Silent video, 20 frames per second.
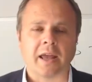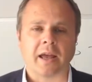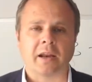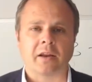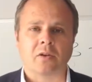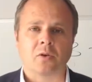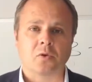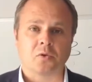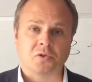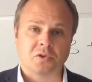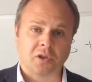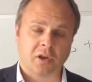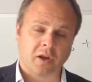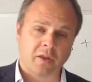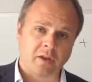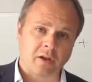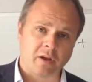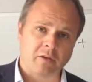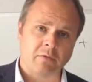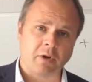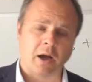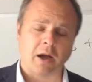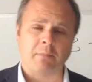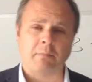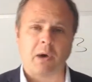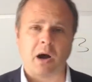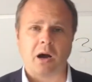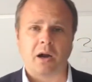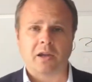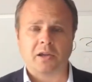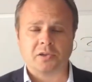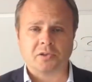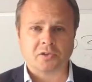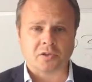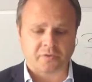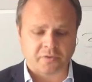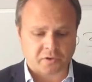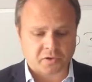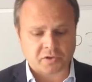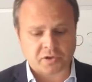and of course the other markets,
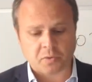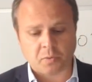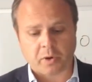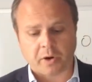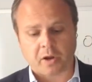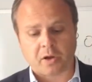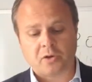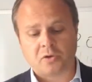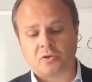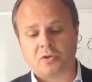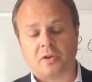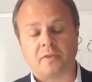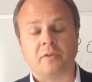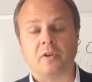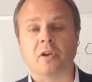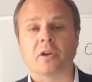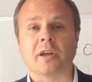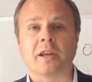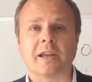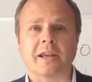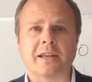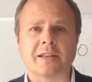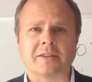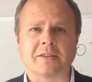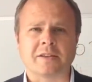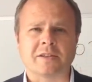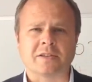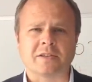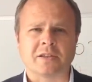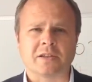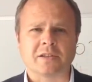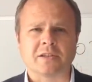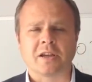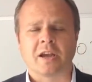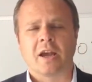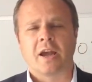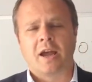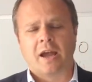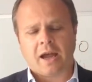the FTSE 100 if you're looking at indices,